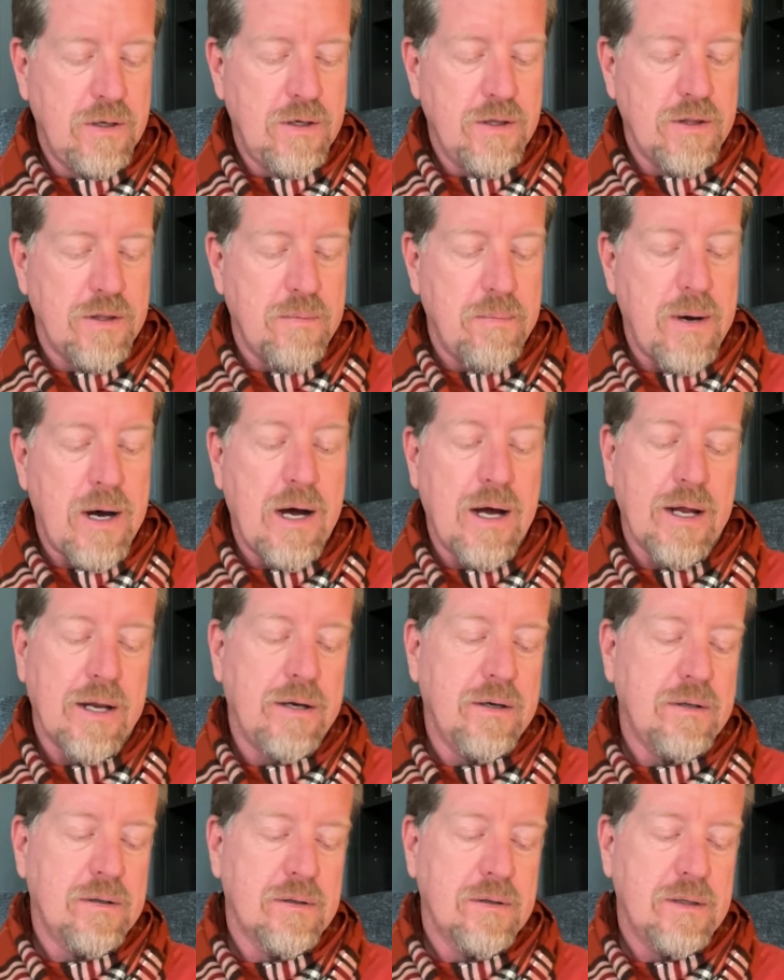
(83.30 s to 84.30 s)
The
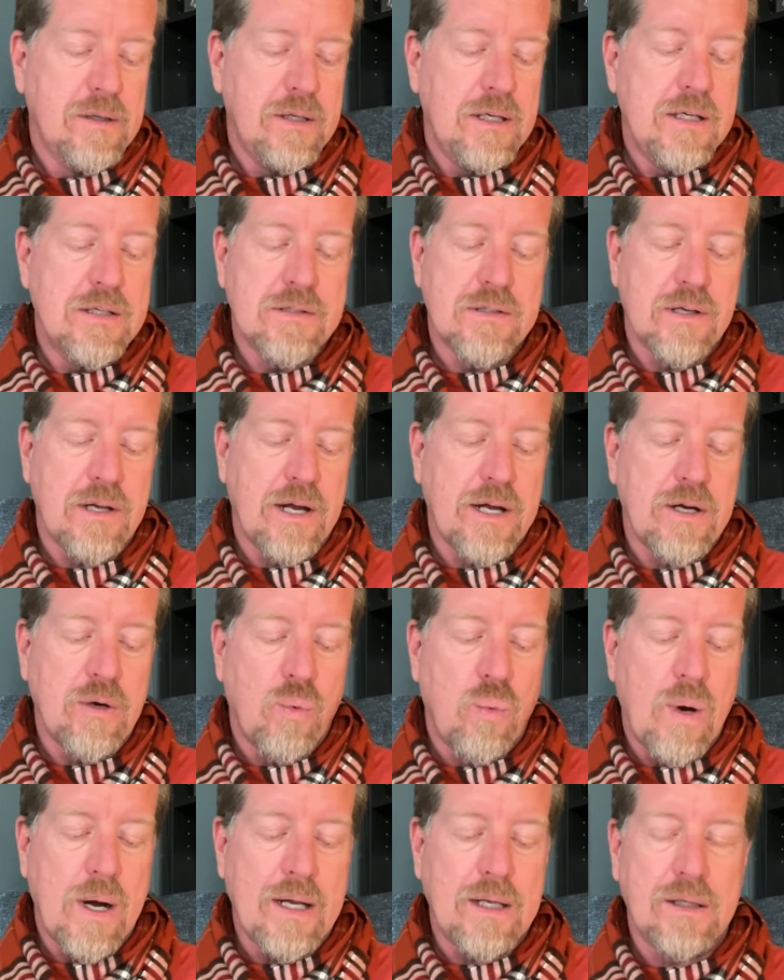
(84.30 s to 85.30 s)
mind is like a
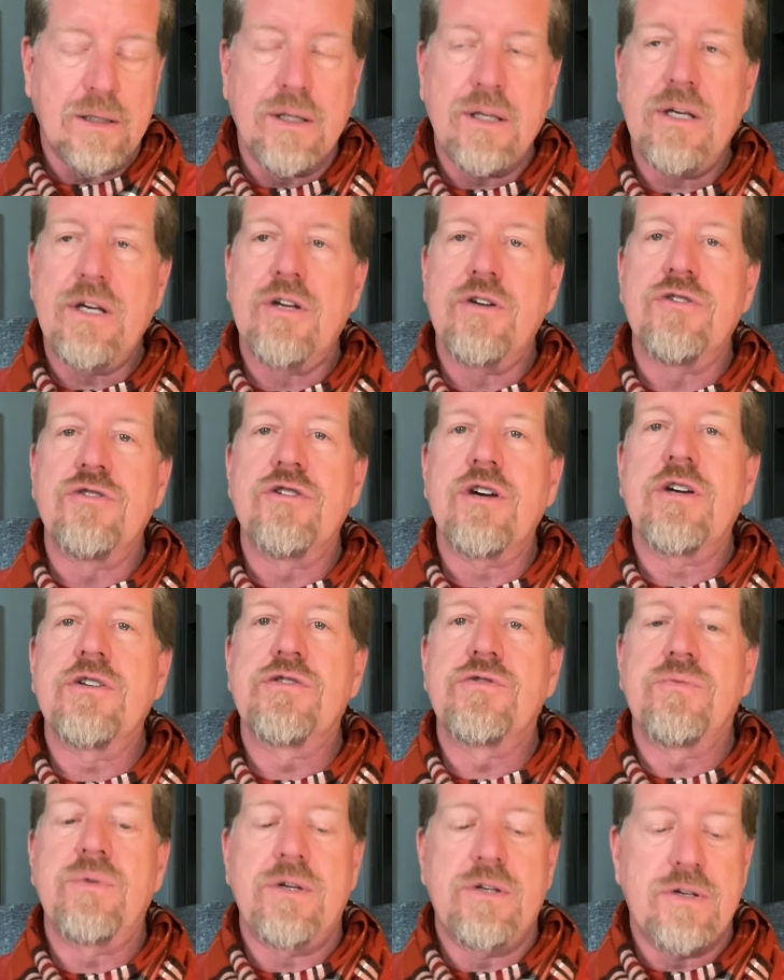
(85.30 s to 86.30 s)
white linen
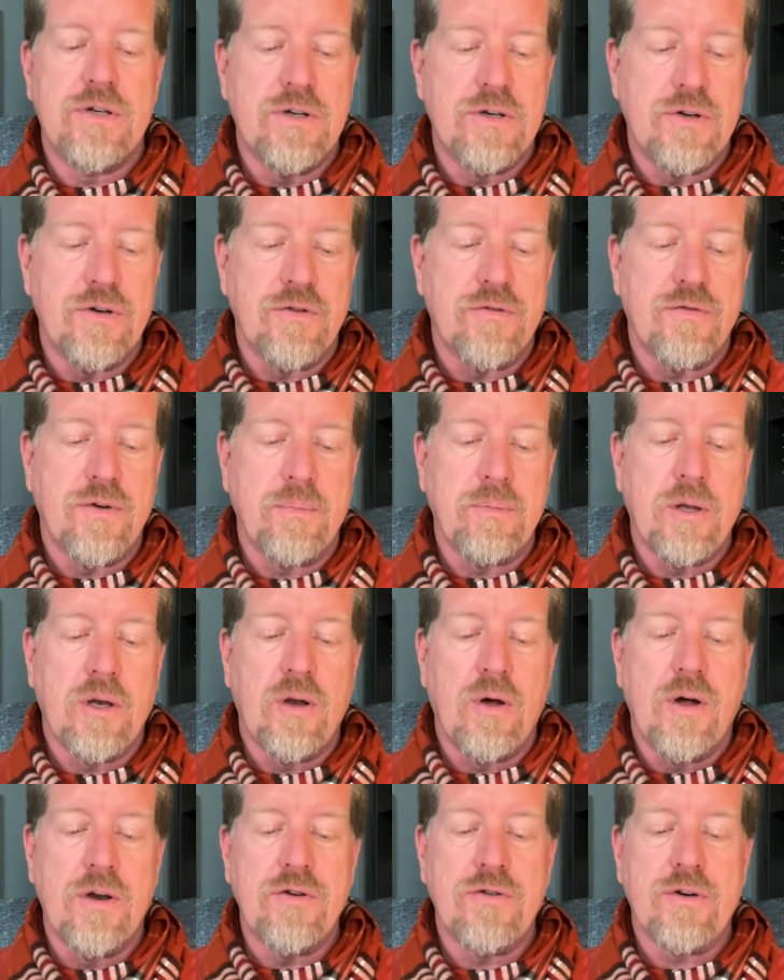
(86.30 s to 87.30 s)
just returned from the
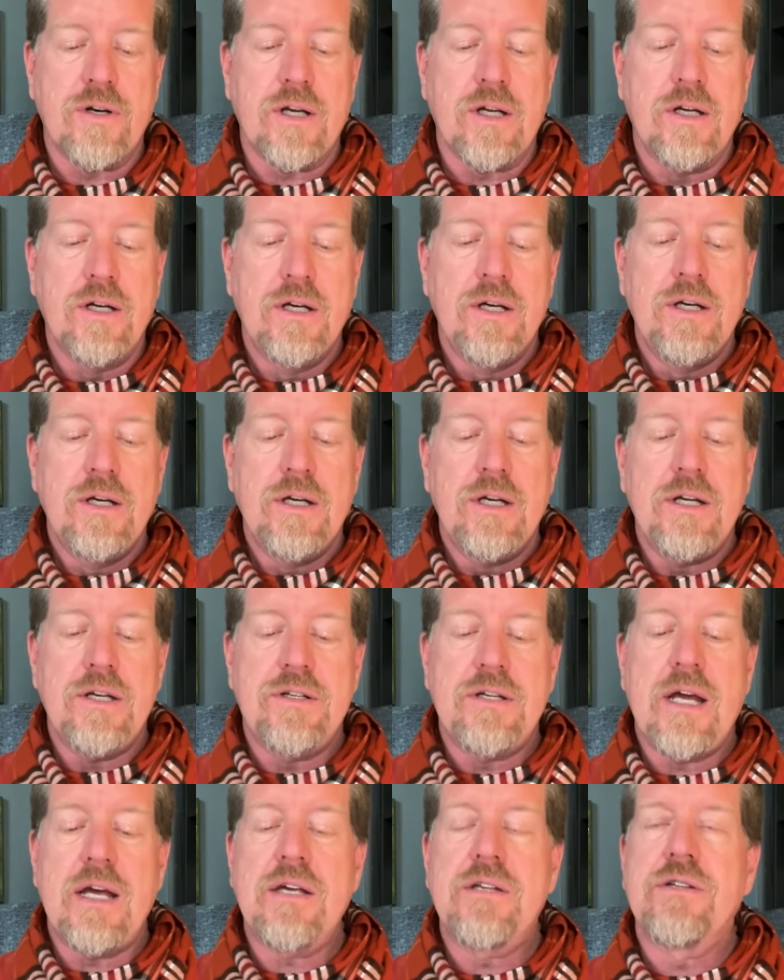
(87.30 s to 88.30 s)
laundry. It
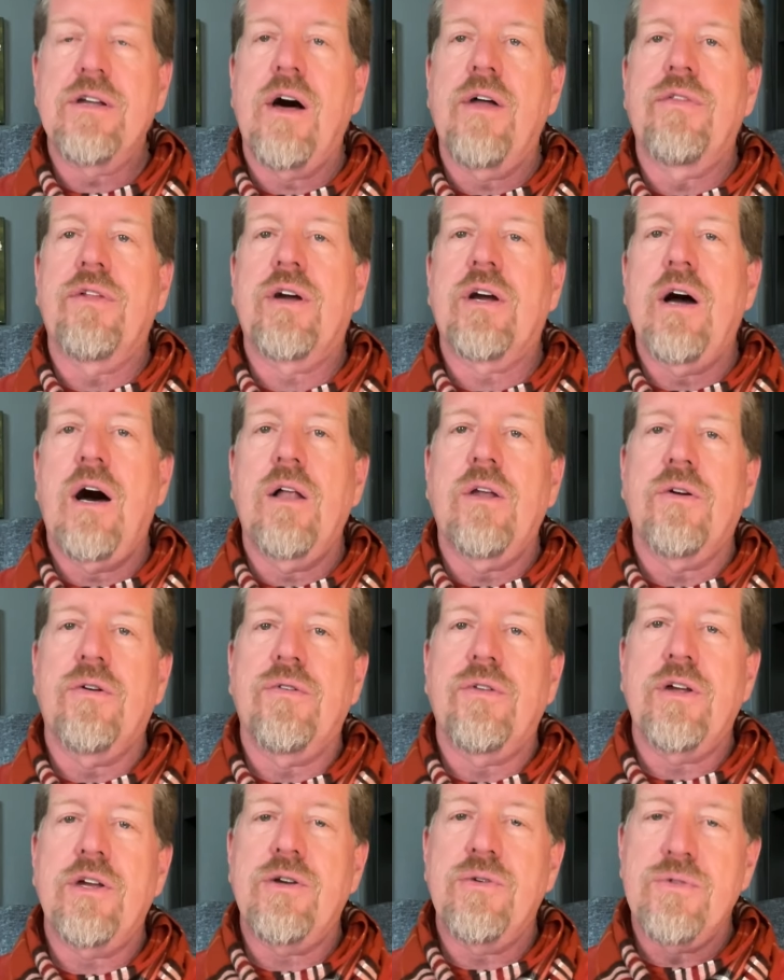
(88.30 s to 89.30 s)
takes on the color
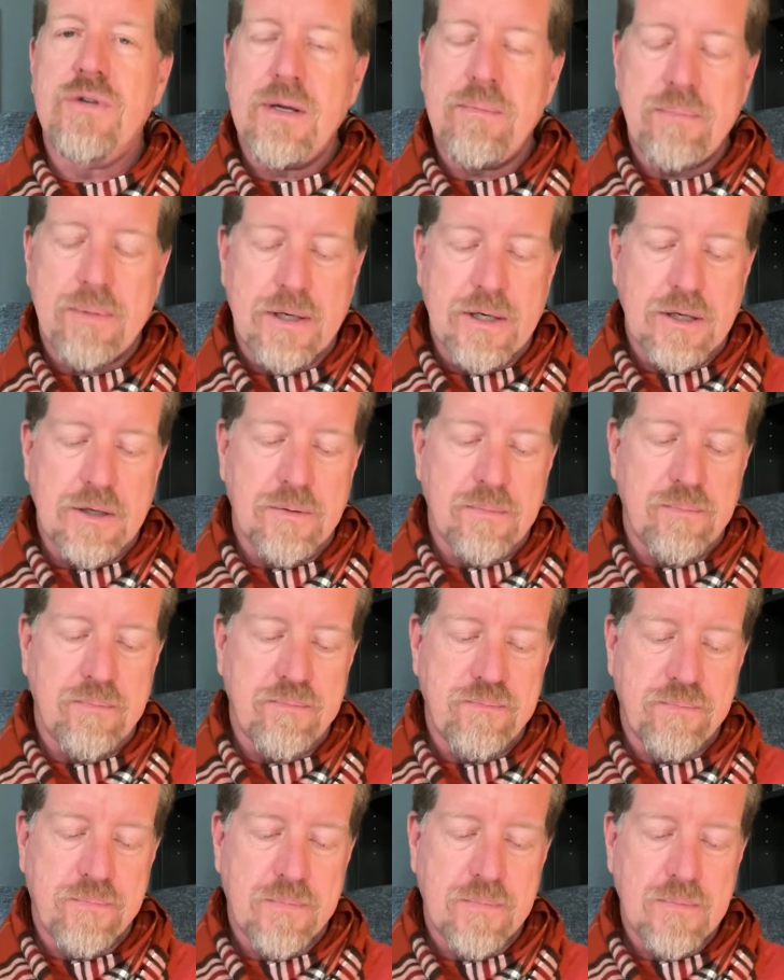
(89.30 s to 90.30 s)
that you dip it in.
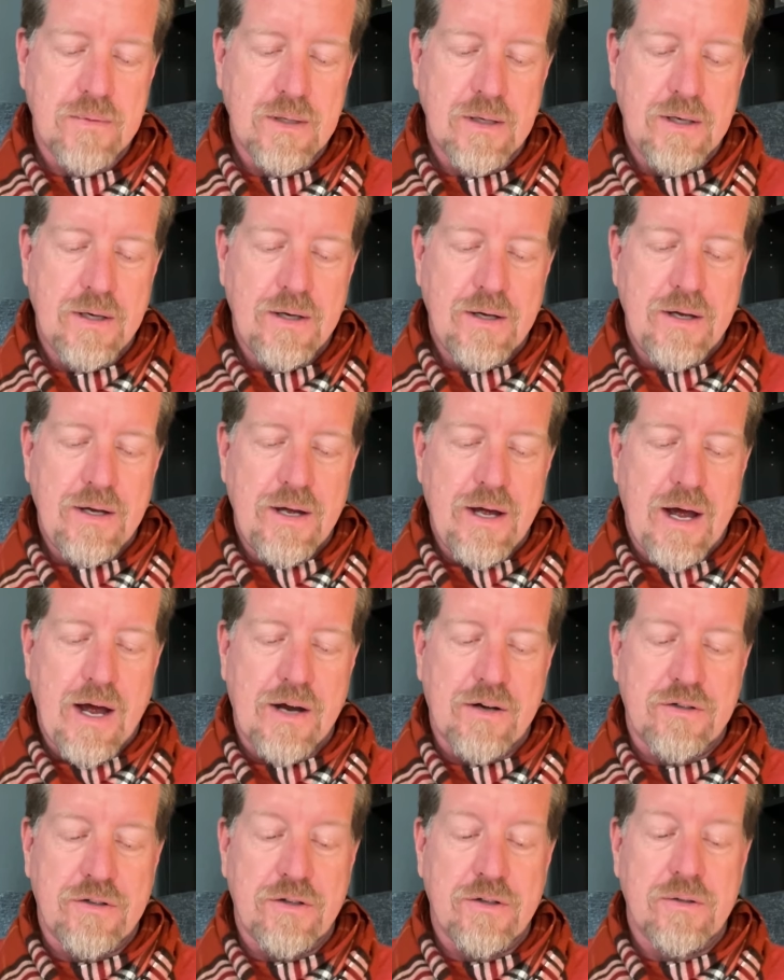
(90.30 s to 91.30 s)

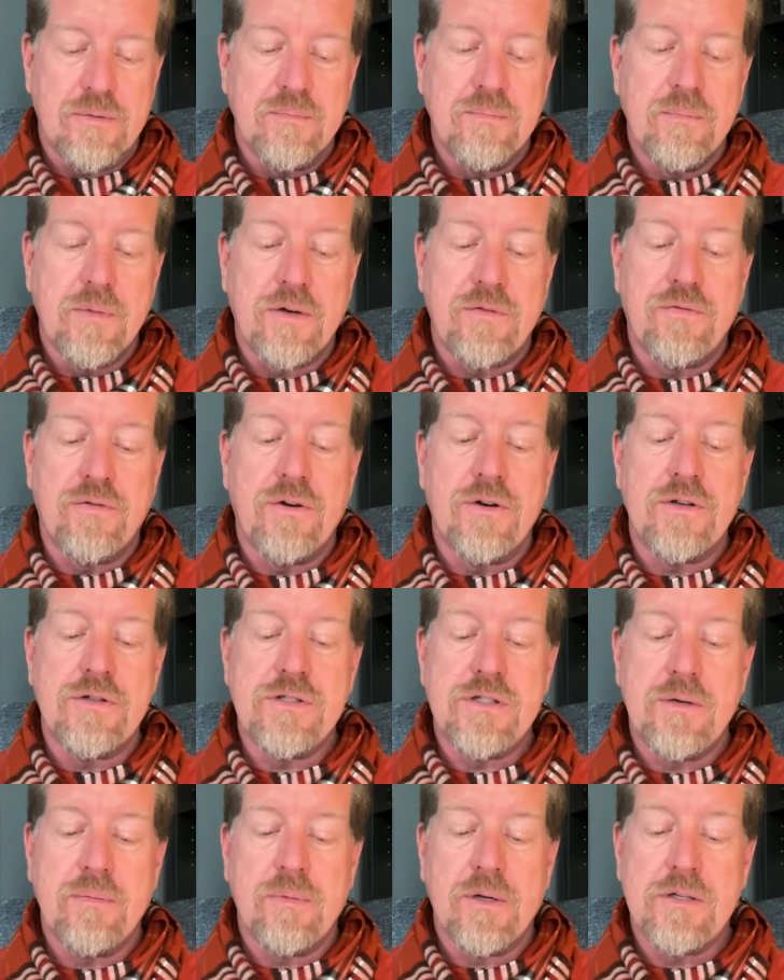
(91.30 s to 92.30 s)
Actor, but
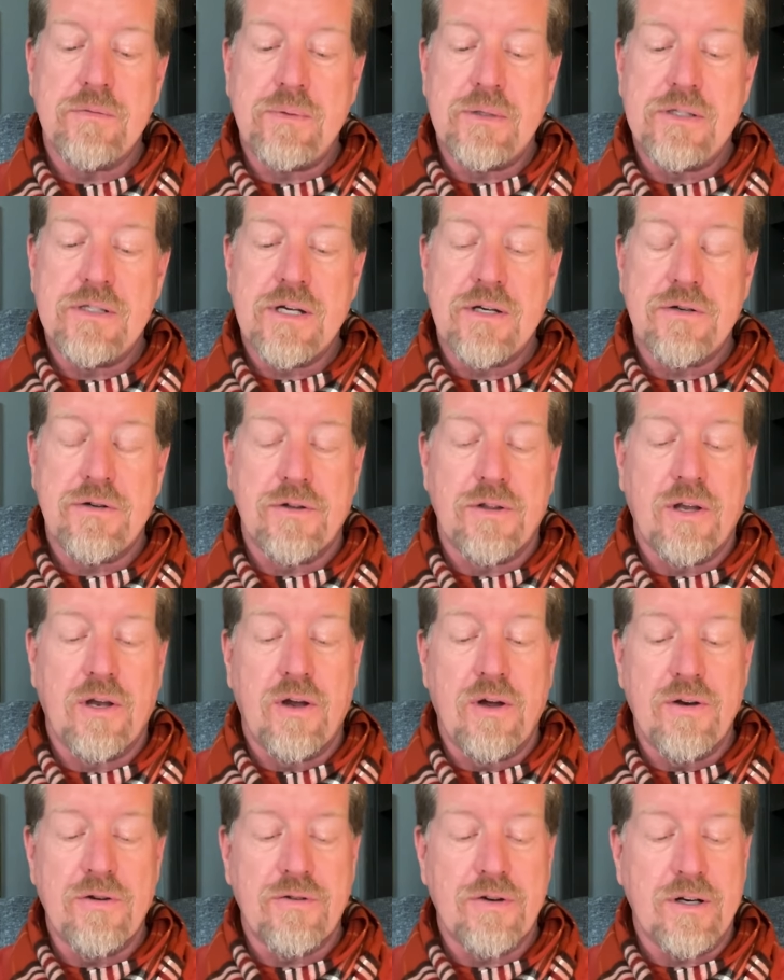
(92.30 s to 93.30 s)
first it must be sent to the
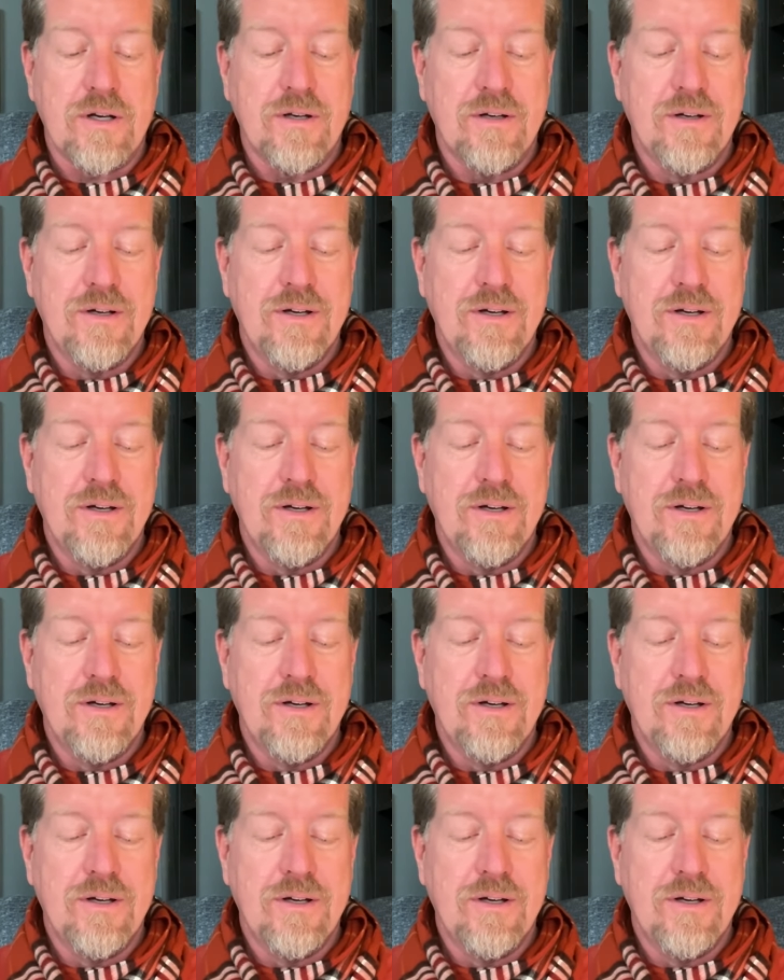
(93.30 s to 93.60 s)
laundry.